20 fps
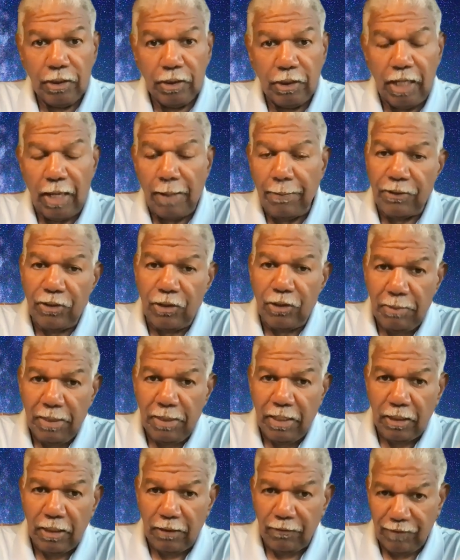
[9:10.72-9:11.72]
the
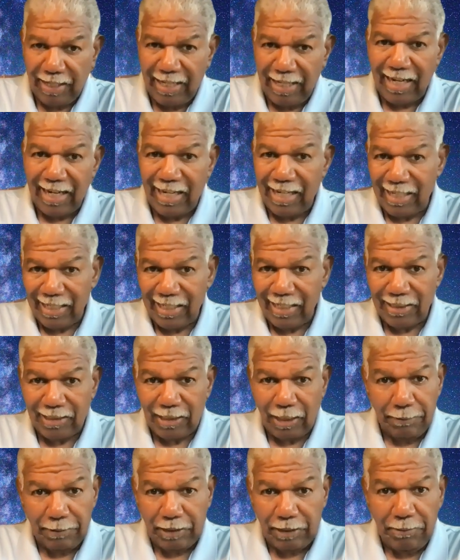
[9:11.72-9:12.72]
epithemia of the eye,
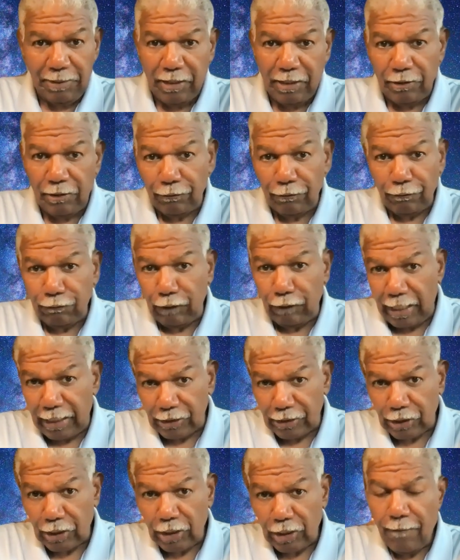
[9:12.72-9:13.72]
the epithemia of the
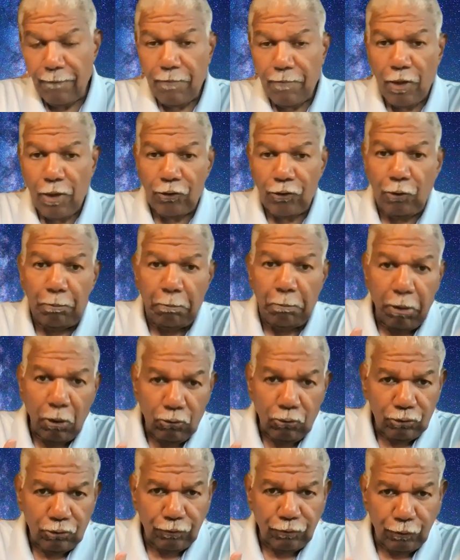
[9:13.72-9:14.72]
flesh, the
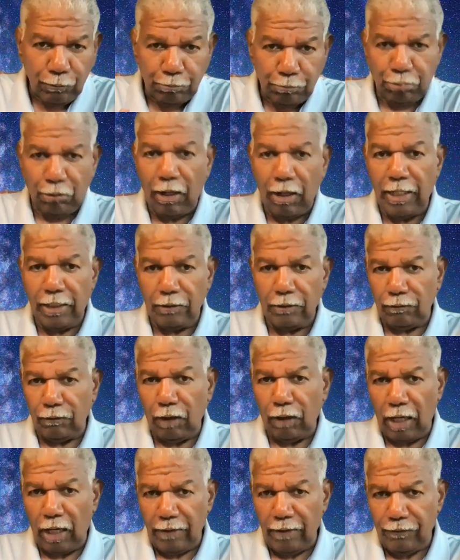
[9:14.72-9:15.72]
boastful pride of
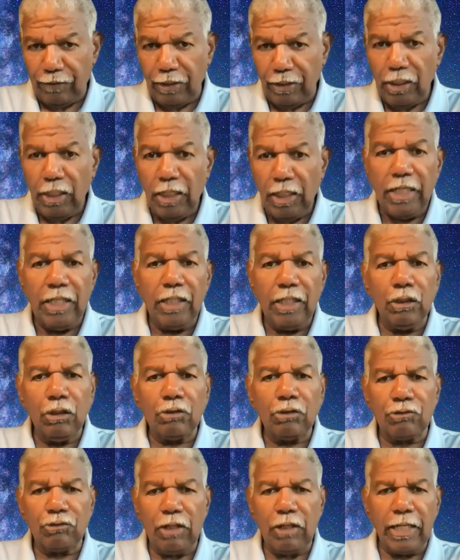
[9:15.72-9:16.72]
life, that it
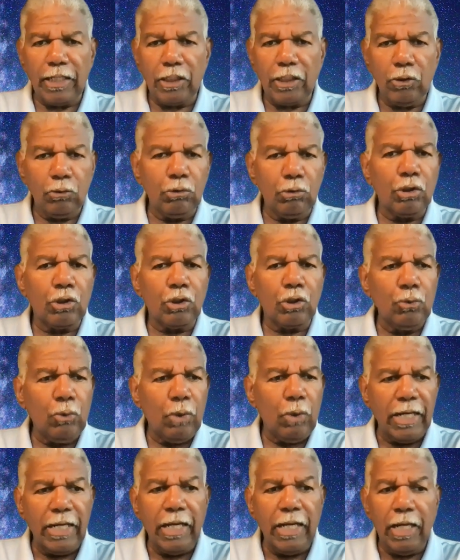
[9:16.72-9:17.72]
looks like you, look
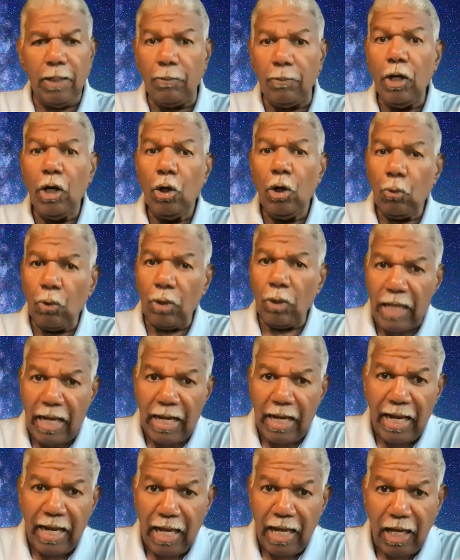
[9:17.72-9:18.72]
who I am, what
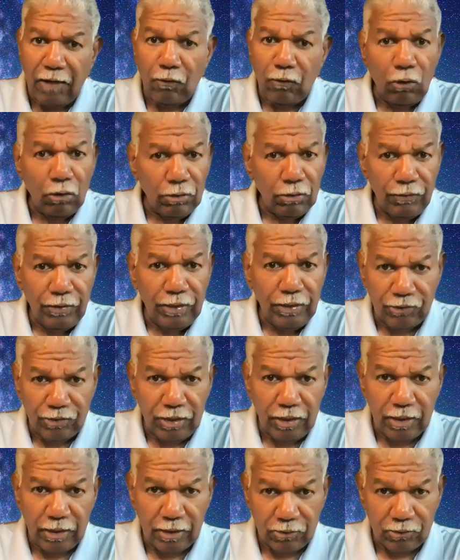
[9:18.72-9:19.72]
I have, all of these
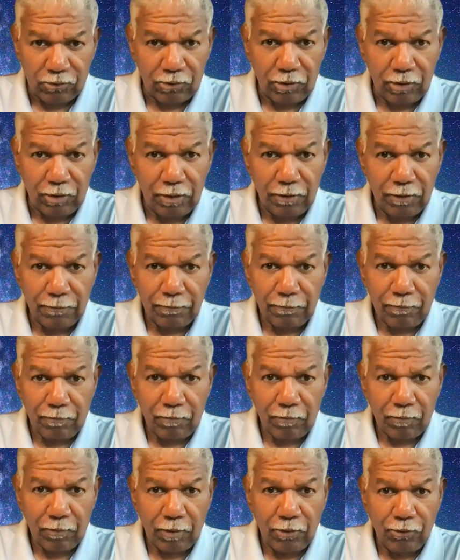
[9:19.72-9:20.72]
things.
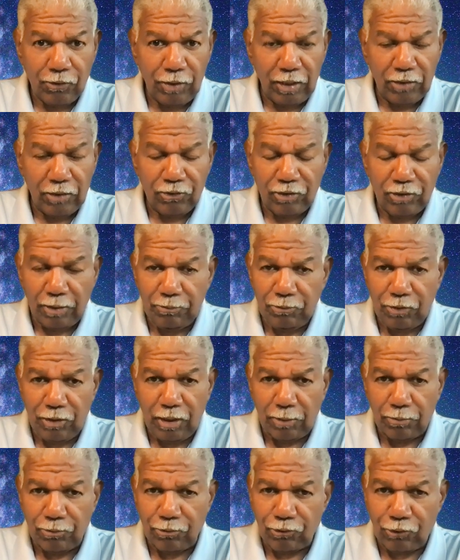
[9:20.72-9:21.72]
John sums
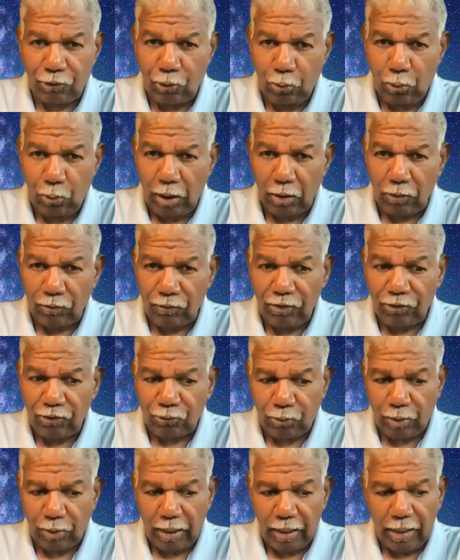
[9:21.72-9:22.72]
it up so well
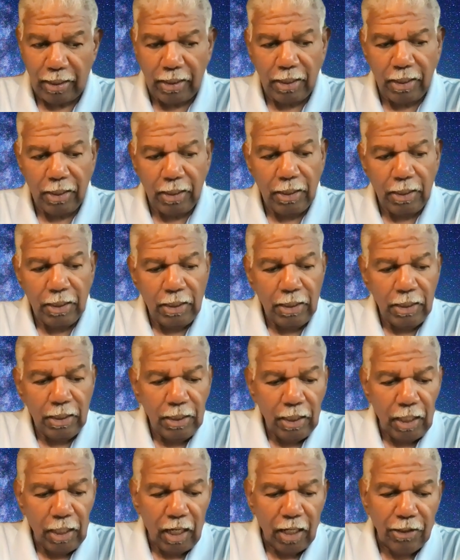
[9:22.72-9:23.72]
this way
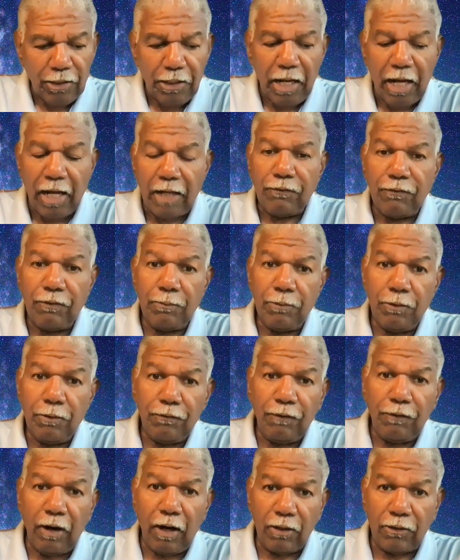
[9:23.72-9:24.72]
are not from the
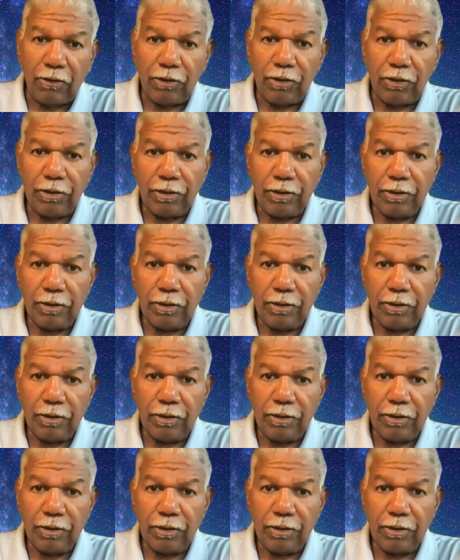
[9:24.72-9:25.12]
Father,